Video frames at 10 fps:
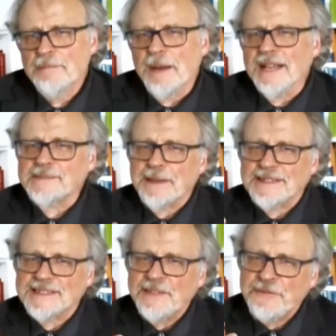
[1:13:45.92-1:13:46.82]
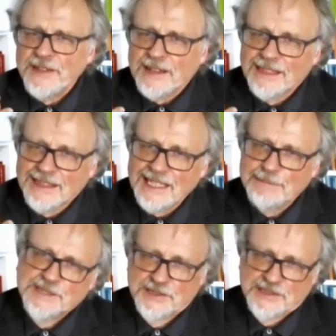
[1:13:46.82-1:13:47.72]
My specific
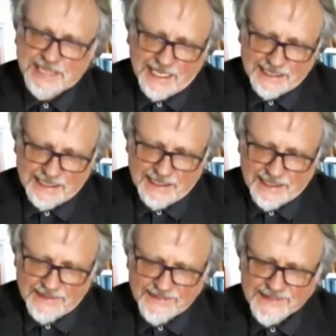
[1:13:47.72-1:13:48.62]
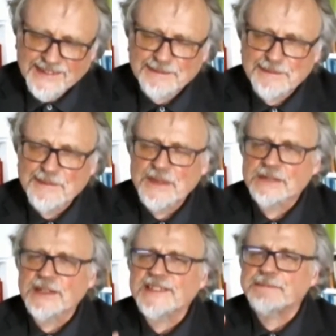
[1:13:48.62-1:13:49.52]
theme today is
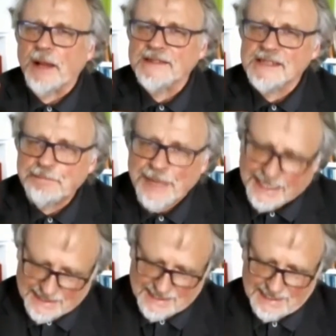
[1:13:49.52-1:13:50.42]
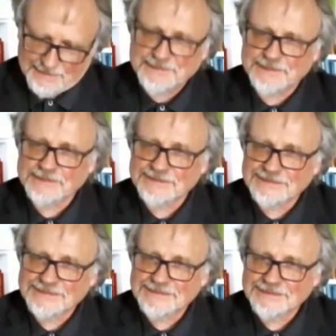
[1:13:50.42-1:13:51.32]
responsibility.
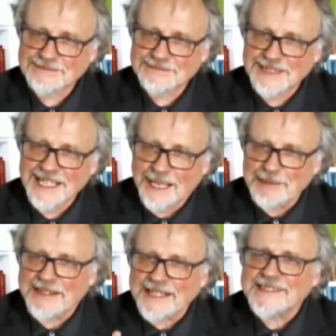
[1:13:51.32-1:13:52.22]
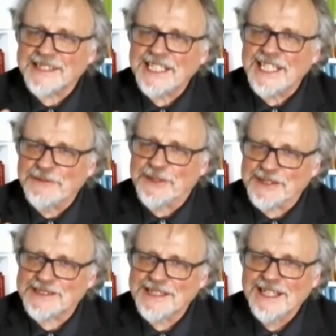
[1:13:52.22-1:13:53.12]
I mean, that's the key
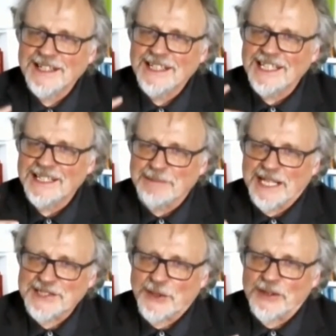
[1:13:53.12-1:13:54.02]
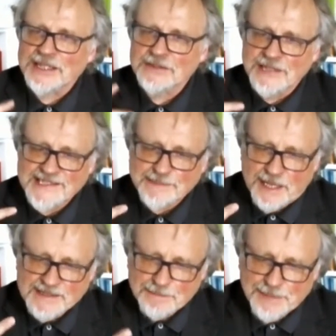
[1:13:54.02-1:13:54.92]
word in my talk,
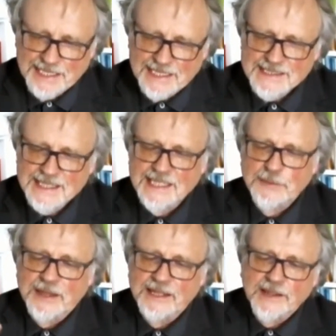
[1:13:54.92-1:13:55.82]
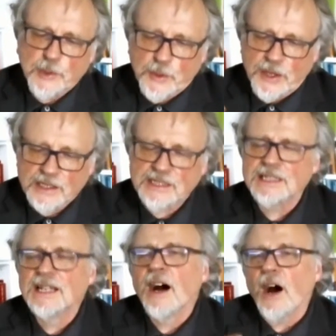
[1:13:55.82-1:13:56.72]
responsibility within the work
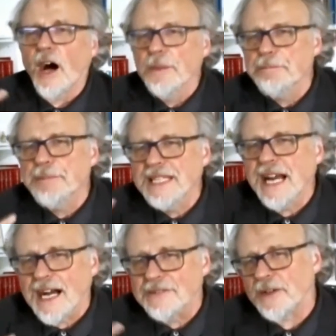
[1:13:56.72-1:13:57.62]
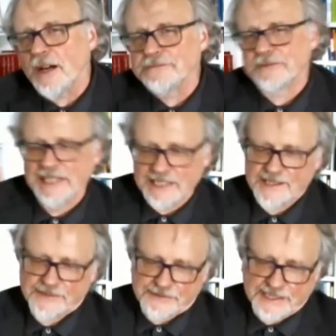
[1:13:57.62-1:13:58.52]
on behalf of
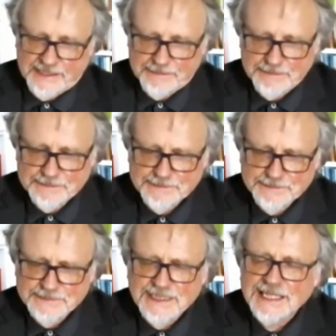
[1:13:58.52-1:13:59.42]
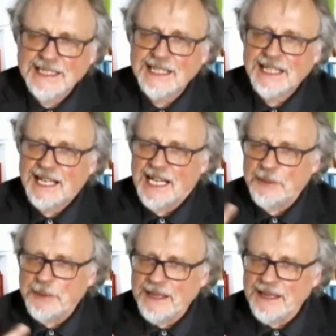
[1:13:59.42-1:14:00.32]
religious freedom. I
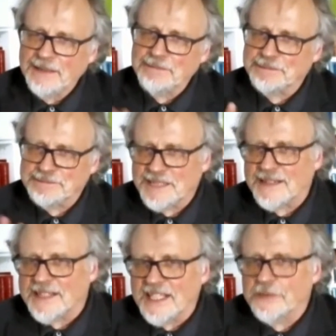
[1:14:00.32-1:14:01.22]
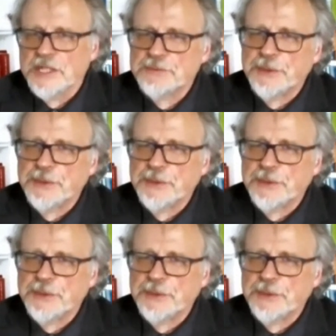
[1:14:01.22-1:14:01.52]
will distinguish